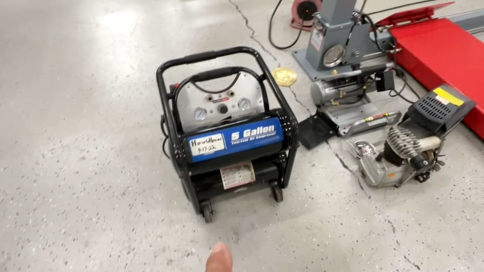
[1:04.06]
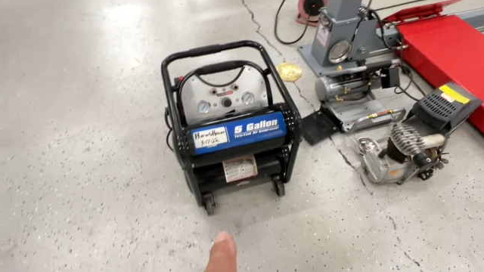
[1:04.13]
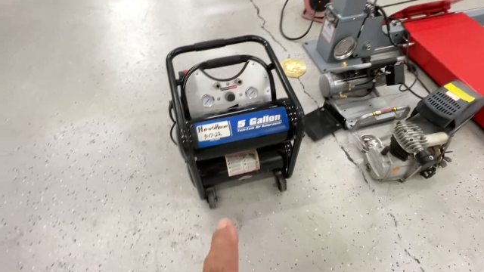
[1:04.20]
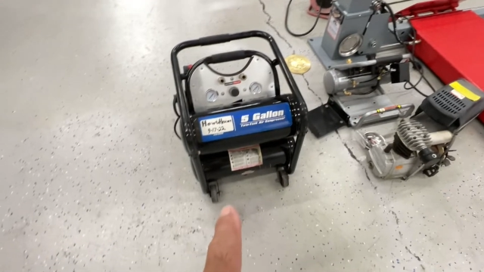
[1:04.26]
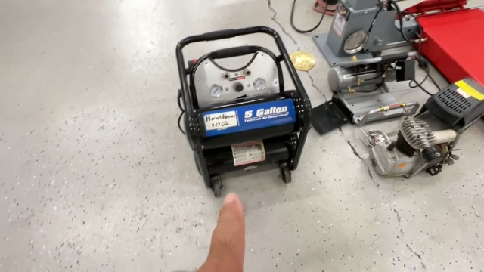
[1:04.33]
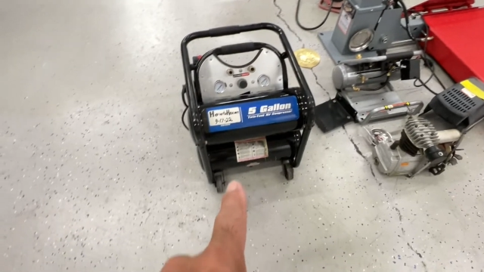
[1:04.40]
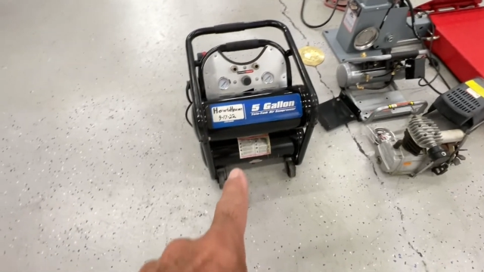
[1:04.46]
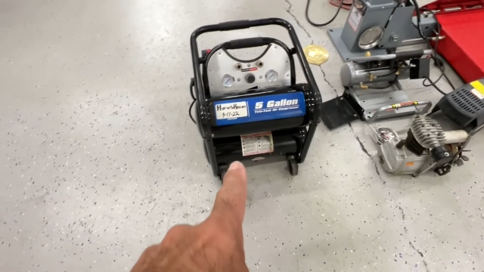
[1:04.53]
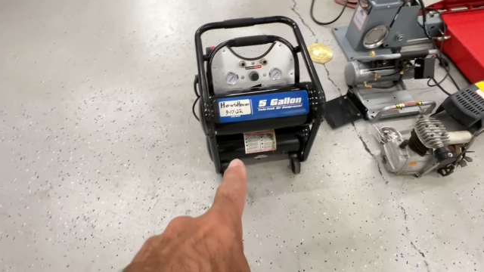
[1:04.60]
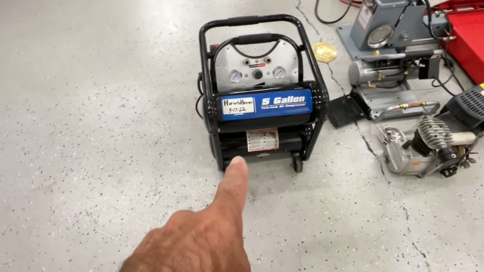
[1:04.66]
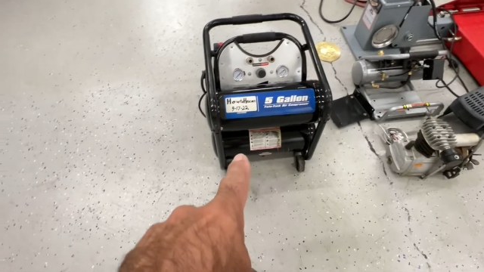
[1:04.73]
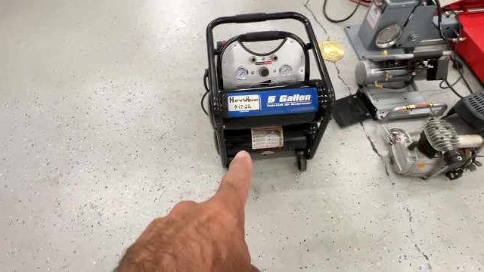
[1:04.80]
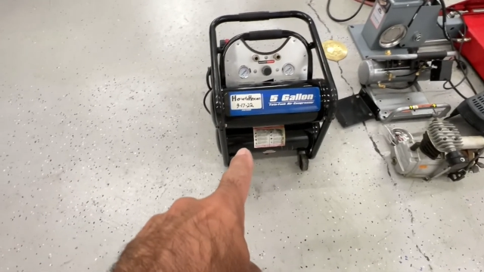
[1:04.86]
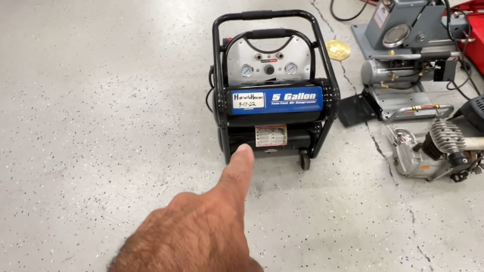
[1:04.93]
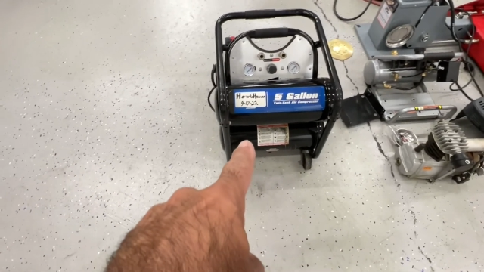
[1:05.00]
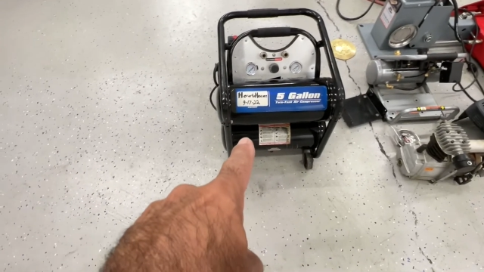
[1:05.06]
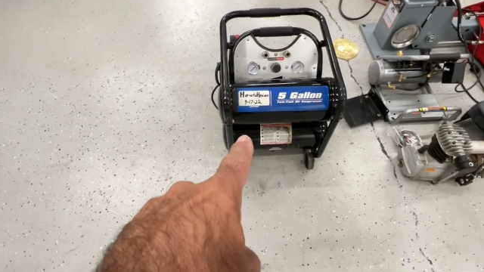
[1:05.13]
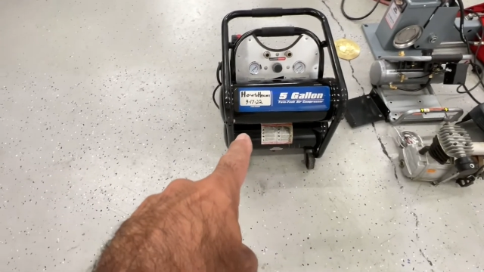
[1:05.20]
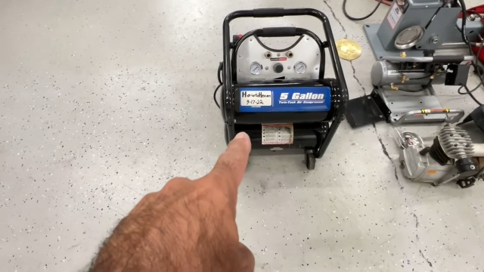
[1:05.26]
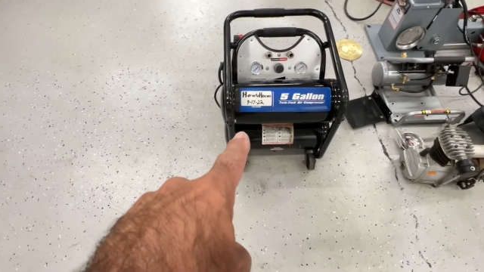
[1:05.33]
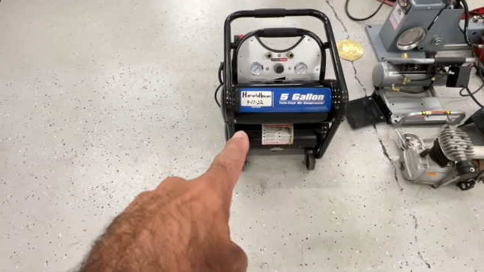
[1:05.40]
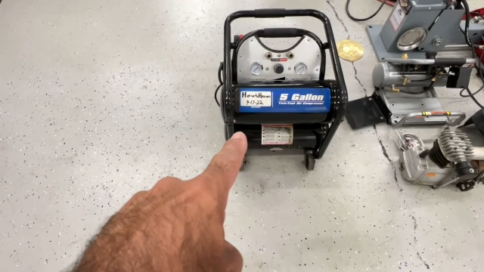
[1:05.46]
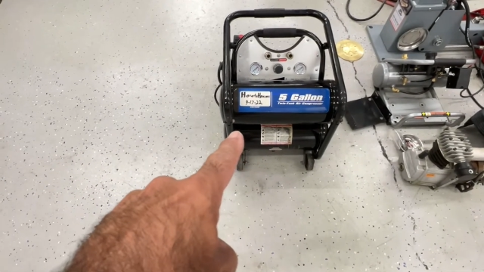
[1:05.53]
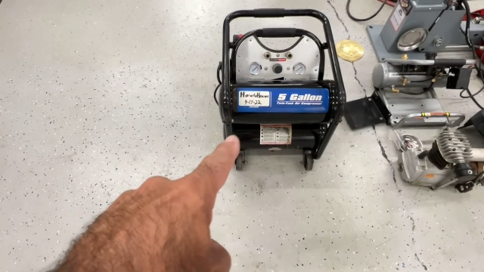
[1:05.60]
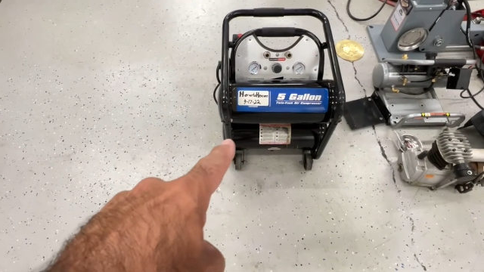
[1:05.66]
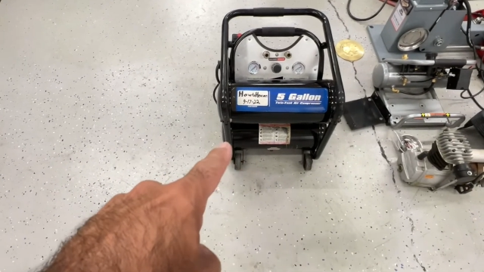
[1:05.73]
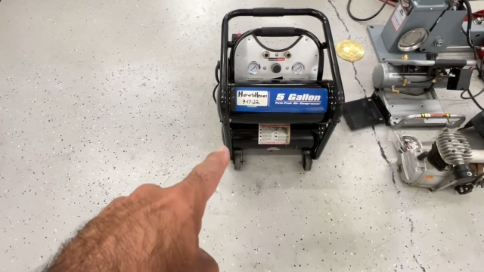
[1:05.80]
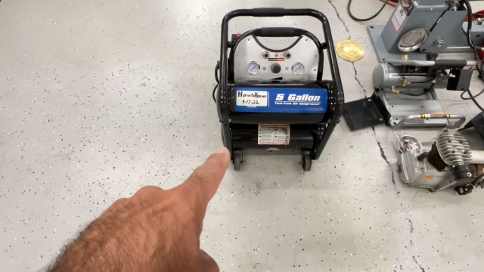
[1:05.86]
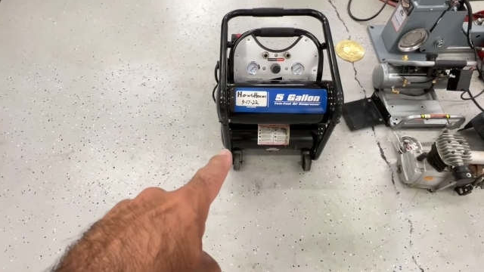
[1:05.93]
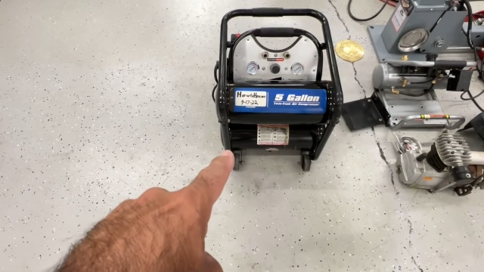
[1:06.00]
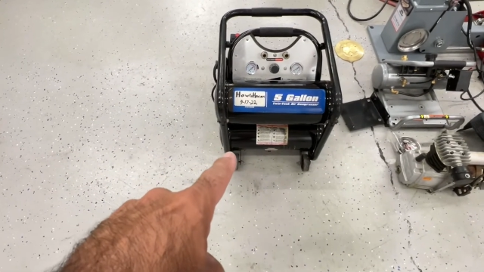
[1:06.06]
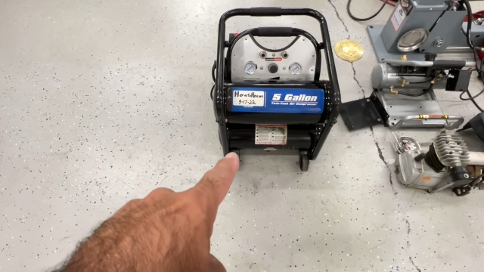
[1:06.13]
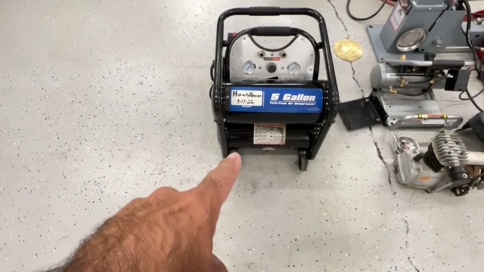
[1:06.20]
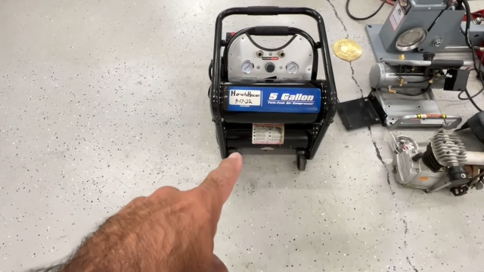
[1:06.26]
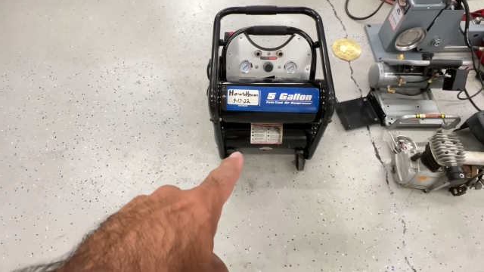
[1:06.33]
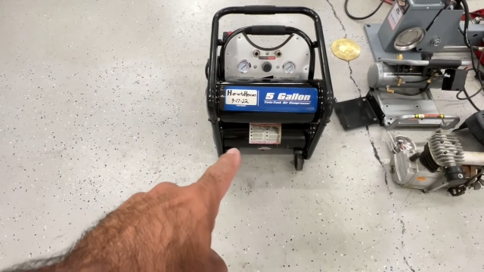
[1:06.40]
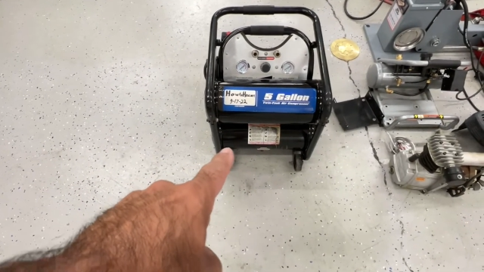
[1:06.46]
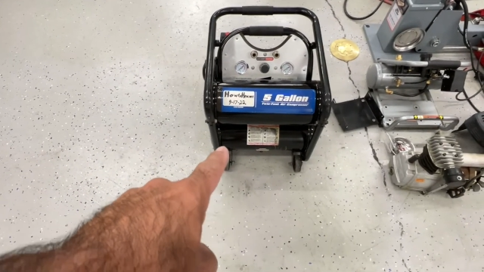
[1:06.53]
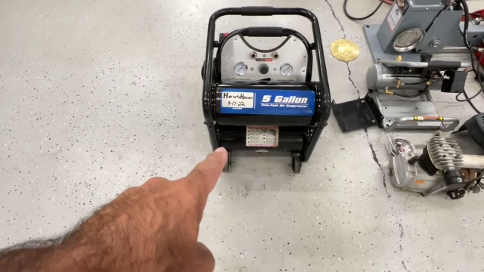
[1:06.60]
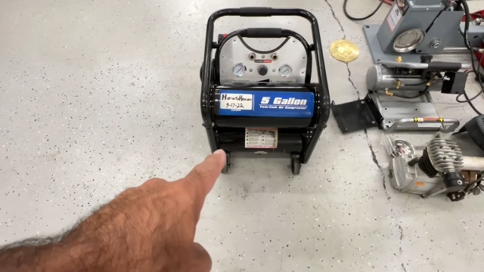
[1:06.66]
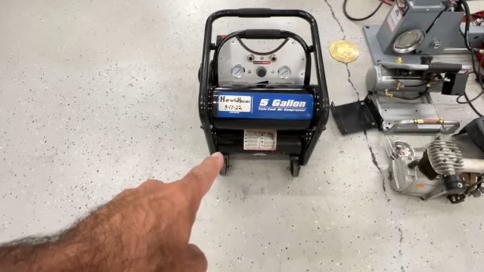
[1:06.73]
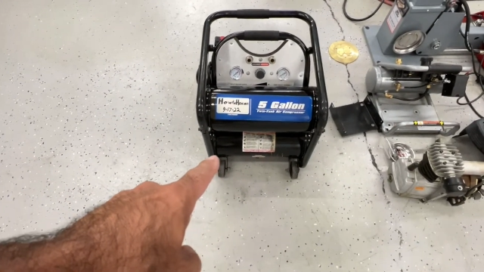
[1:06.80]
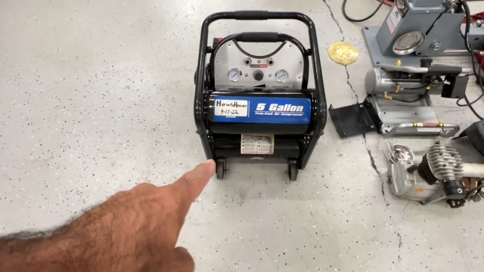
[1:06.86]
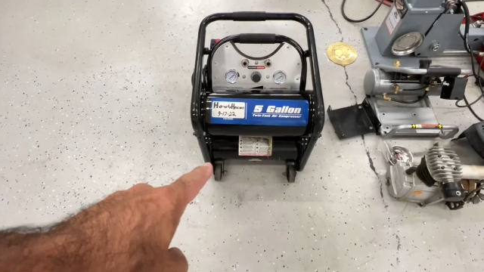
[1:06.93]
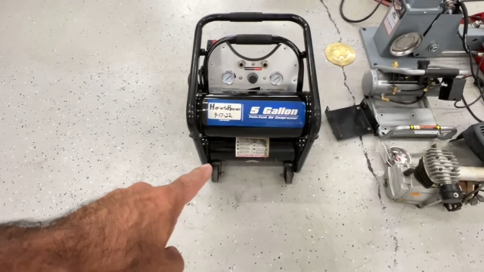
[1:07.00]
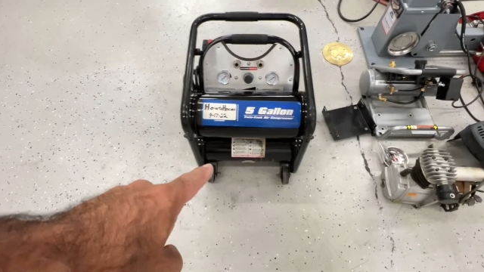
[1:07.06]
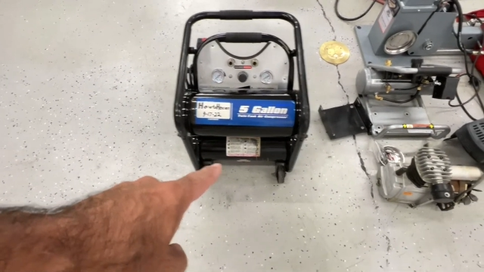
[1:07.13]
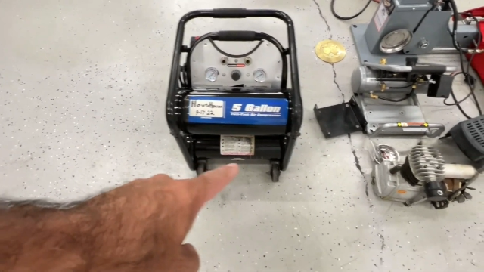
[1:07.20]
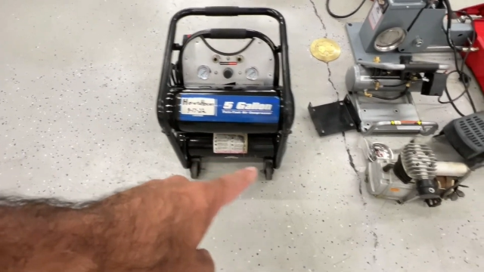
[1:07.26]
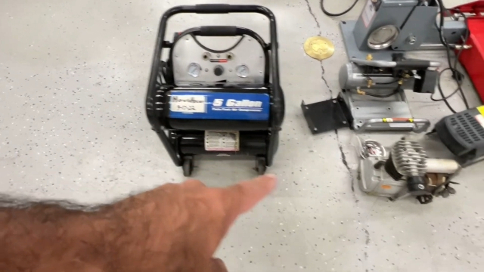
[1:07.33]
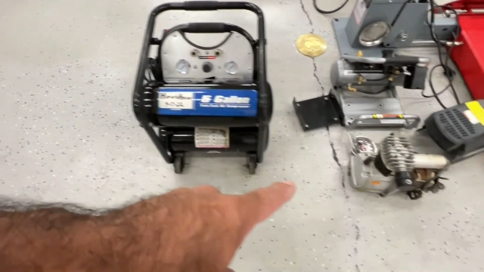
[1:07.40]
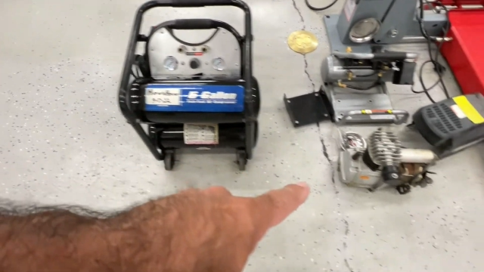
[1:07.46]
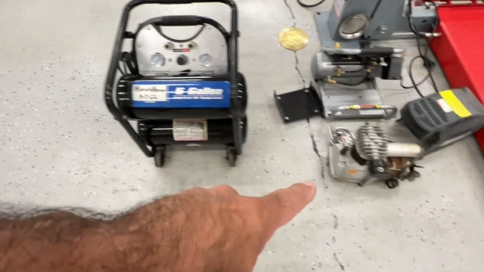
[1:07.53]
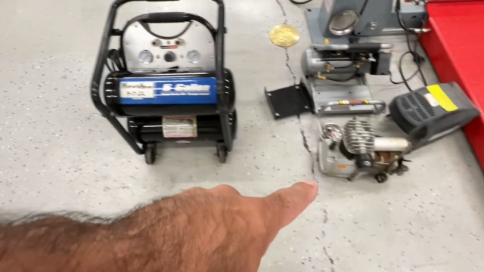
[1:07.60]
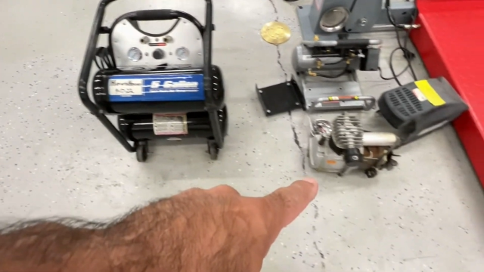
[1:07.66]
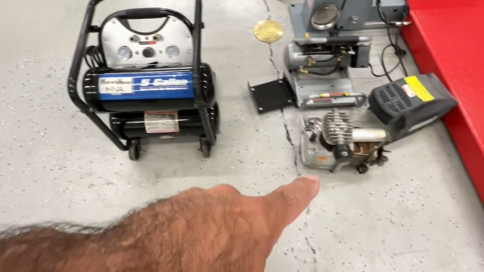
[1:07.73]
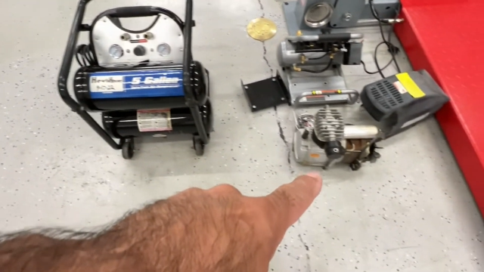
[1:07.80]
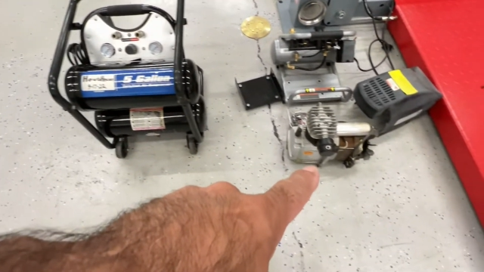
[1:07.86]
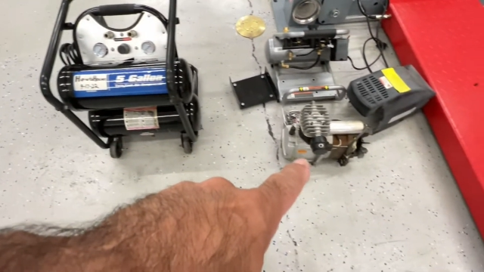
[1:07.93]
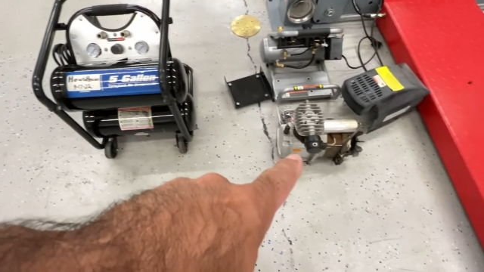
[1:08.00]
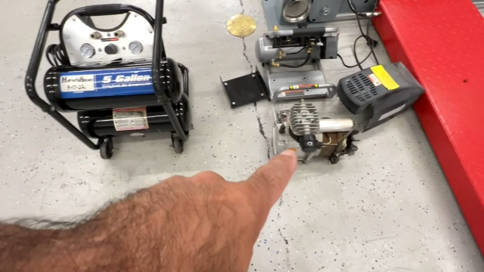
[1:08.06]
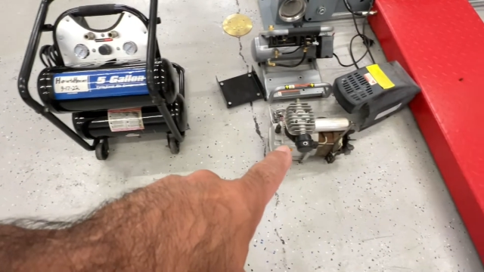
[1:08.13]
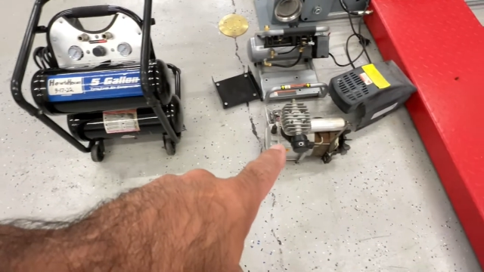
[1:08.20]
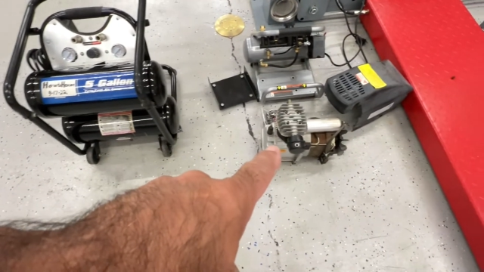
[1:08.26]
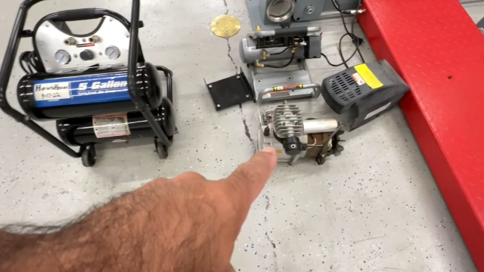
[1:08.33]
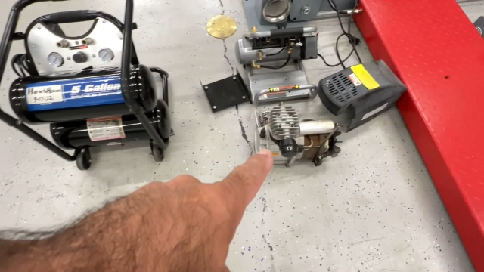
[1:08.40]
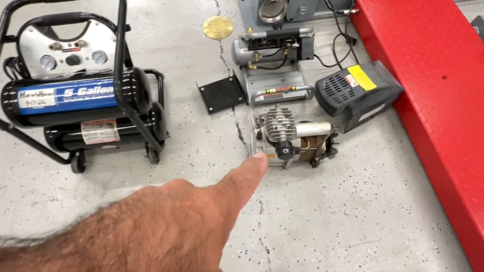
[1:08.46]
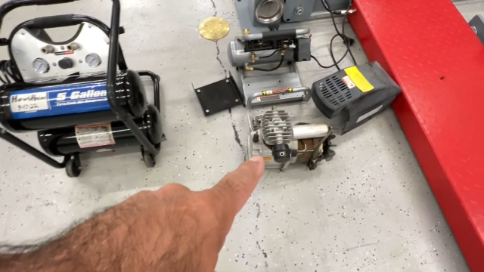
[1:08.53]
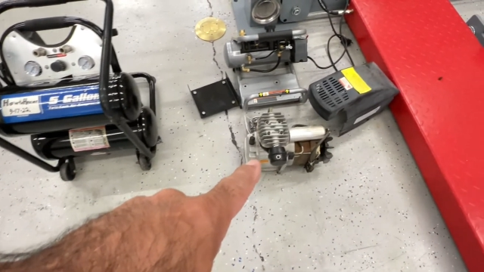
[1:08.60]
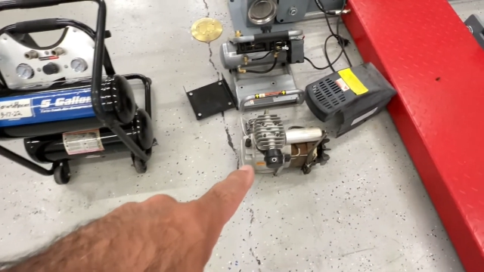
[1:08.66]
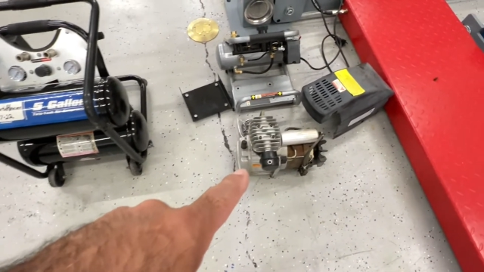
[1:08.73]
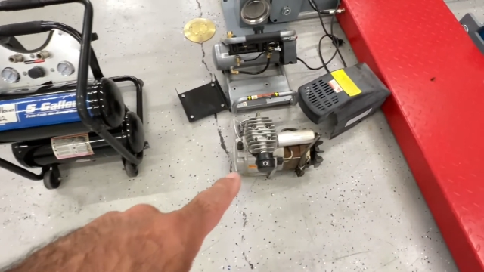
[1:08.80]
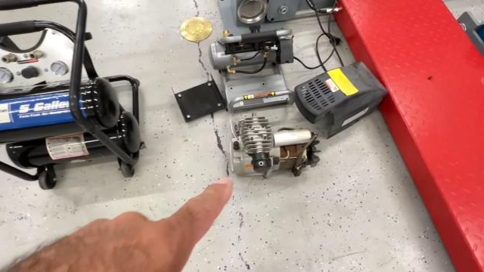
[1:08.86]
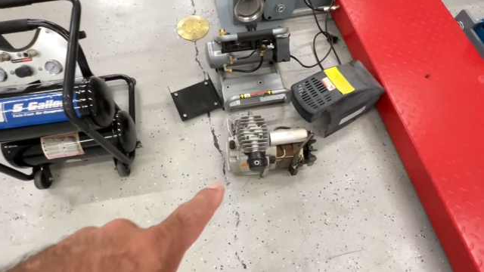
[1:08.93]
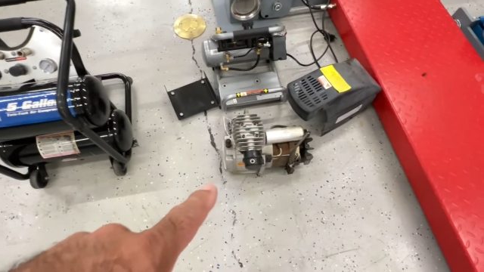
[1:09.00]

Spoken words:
[unreadable: no face in view]